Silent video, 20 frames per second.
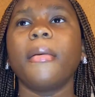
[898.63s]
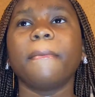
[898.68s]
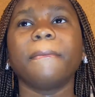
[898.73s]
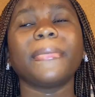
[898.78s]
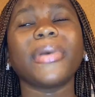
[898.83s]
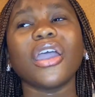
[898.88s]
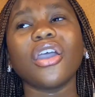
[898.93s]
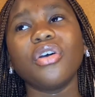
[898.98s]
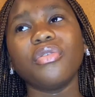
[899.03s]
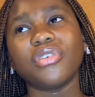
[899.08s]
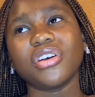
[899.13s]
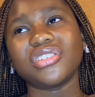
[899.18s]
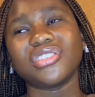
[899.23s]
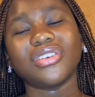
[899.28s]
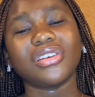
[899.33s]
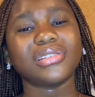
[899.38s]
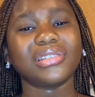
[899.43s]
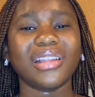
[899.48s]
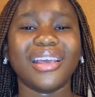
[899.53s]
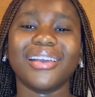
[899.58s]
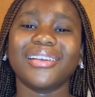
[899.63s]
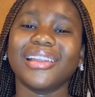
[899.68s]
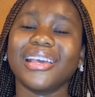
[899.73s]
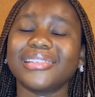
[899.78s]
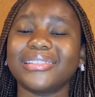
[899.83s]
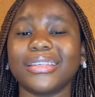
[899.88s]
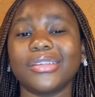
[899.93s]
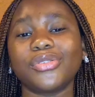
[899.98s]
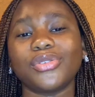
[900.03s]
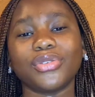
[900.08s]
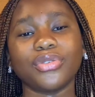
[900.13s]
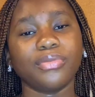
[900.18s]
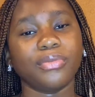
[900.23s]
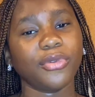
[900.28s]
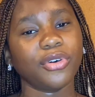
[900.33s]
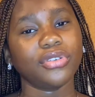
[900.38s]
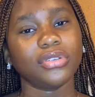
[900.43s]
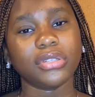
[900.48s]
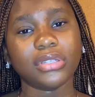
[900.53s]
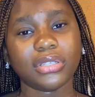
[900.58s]
My own was just like, let's say two
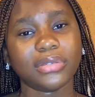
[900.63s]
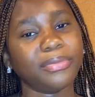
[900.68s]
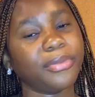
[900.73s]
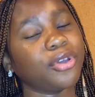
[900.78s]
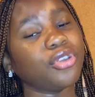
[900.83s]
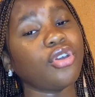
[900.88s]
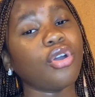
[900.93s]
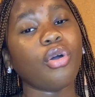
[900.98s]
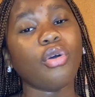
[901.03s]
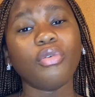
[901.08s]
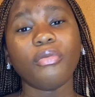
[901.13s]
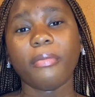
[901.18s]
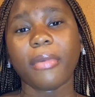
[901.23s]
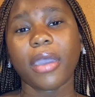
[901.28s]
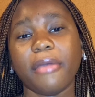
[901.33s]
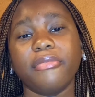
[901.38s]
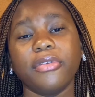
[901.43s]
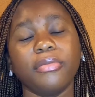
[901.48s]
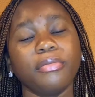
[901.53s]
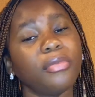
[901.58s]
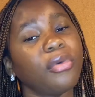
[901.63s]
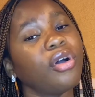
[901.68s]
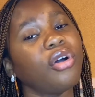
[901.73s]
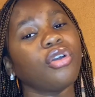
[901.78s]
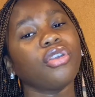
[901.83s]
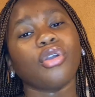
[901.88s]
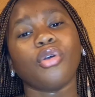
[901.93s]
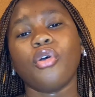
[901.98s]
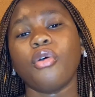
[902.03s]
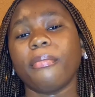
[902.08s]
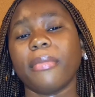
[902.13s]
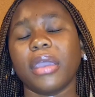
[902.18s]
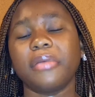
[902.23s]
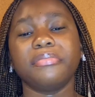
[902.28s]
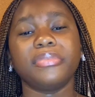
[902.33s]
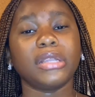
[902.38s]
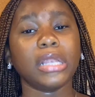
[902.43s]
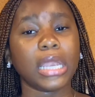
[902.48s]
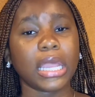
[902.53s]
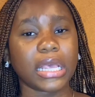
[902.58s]
months, but your own be more, your own might
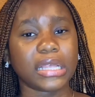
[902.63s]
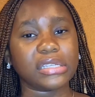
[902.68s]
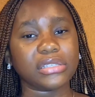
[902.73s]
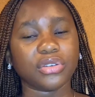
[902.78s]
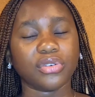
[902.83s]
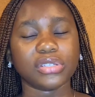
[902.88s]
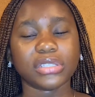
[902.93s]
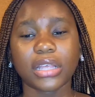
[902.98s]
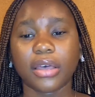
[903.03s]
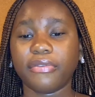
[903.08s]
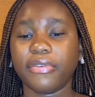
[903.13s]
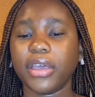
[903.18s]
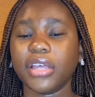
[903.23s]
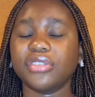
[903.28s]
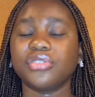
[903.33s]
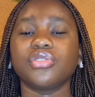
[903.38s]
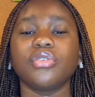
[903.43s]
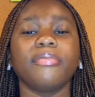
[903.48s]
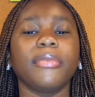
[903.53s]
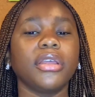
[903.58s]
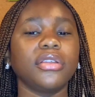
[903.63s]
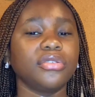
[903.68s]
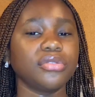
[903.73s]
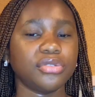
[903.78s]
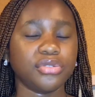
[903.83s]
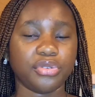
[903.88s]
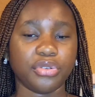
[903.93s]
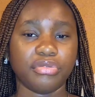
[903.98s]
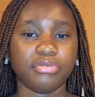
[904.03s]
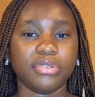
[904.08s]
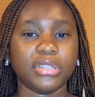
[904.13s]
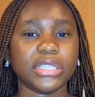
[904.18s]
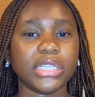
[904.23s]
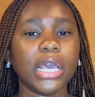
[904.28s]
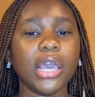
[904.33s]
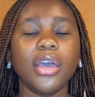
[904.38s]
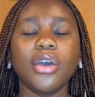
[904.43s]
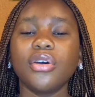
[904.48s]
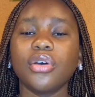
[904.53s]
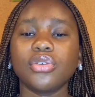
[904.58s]
be less, because I've heard so many stories.
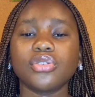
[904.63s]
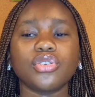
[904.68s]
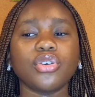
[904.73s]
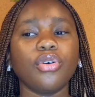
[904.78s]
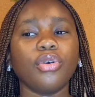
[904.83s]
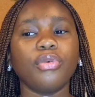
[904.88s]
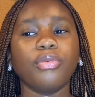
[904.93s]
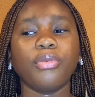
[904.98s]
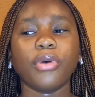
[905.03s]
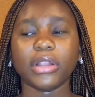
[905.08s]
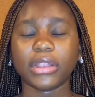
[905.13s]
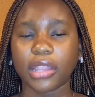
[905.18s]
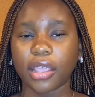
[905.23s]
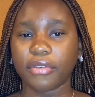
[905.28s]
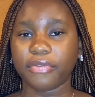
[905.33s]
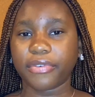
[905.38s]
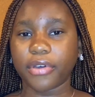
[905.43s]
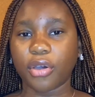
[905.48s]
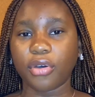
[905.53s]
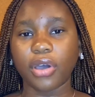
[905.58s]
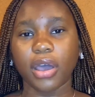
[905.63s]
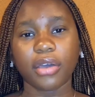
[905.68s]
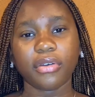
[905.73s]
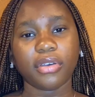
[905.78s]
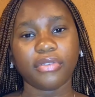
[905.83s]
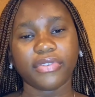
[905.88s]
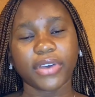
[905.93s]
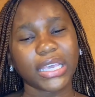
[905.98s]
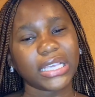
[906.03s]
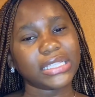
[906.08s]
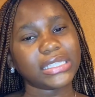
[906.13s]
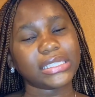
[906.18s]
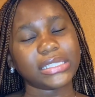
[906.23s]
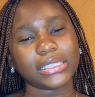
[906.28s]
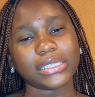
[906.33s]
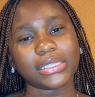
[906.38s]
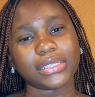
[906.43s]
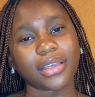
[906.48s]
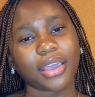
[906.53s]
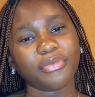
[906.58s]
So whatever, however it
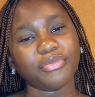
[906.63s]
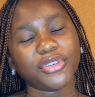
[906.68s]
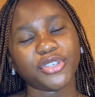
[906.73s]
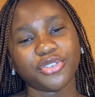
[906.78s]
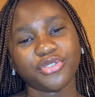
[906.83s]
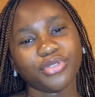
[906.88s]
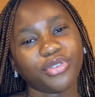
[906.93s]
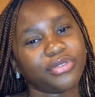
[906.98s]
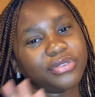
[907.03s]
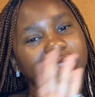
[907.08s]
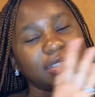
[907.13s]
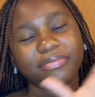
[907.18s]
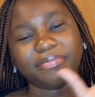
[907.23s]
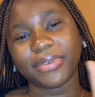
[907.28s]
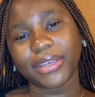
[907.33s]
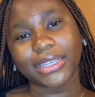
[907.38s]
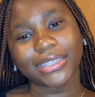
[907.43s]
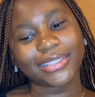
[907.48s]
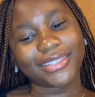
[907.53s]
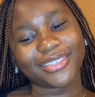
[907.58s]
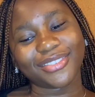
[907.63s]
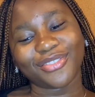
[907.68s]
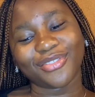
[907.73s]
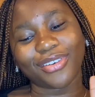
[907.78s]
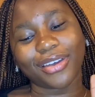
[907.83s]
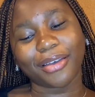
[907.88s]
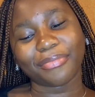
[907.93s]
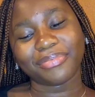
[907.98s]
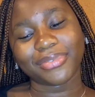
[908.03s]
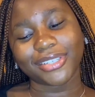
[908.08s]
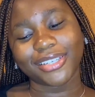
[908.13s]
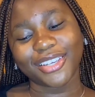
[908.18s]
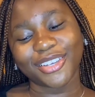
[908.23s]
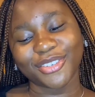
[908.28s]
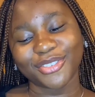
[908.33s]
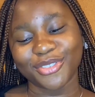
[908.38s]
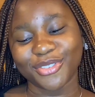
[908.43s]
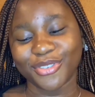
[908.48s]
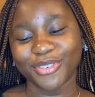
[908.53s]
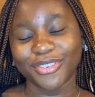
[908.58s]
is, I wish you all the best in your
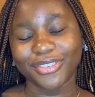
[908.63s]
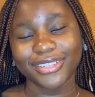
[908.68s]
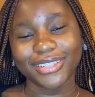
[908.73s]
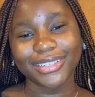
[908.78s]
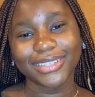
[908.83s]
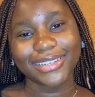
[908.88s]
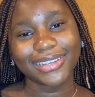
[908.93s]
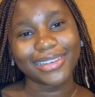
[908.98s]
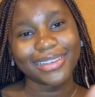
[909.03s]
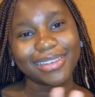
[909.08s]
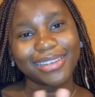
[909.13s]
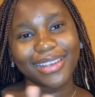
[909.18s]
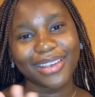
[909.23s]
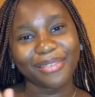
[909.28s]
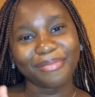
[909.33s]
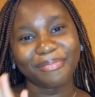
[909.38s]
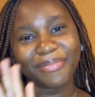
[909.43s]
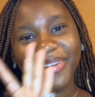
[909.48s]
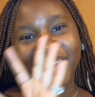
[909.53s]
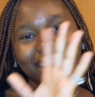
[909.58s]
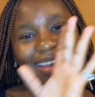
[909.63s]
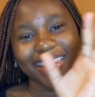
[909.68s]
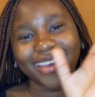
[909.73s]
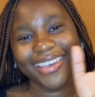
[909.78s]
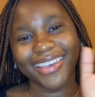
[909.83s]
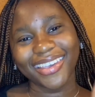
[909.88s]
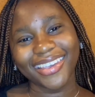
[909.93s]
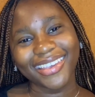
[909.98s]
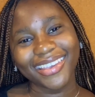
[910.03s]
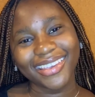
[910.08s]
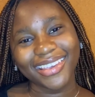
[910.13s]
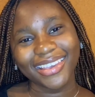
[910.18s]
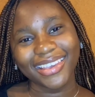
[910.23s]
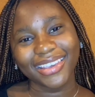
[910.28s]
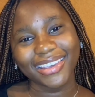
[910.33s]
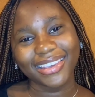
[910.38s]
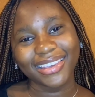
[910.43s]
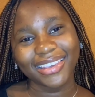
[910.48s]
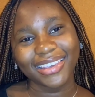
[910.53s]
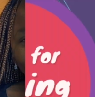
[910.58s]
application. Bye.